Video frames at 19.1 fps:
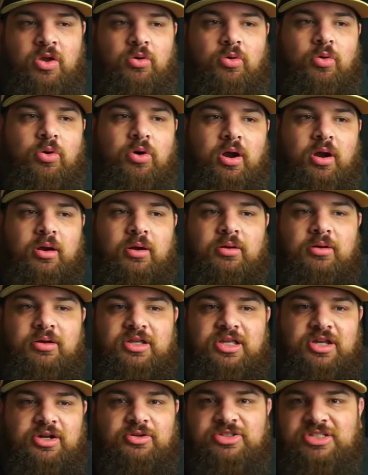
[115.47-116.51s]
Or,
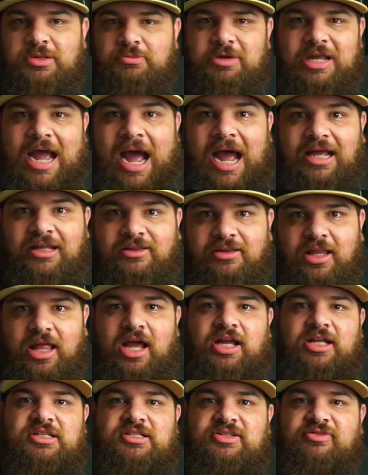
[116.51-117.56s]
you know, some
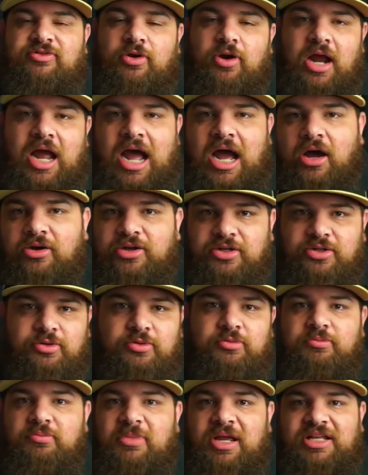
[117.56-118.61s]
guidelines for how
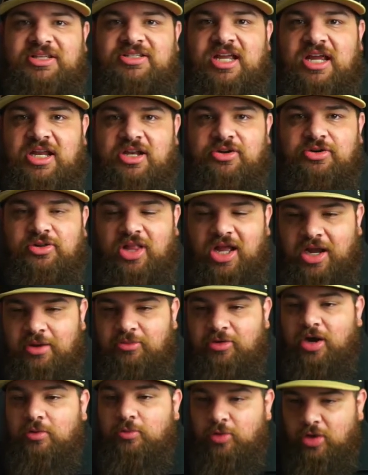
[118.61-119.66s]
to maintain your
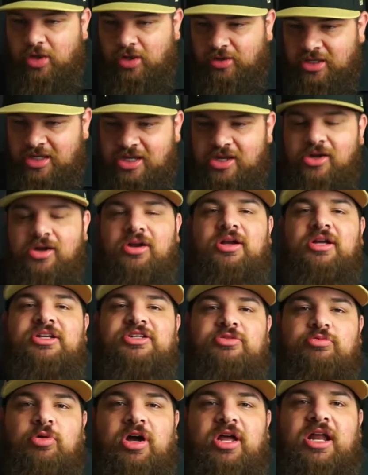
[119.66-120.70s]
library. Well, here
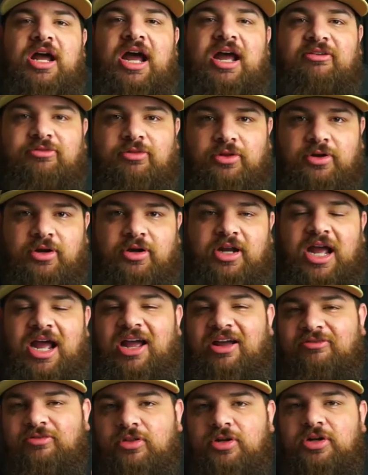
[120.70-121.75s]
is what I've learned.
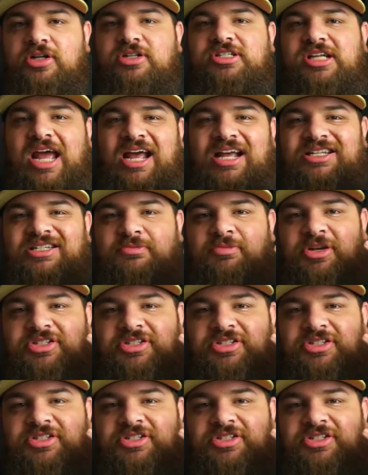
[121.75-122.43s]
I've learned to ask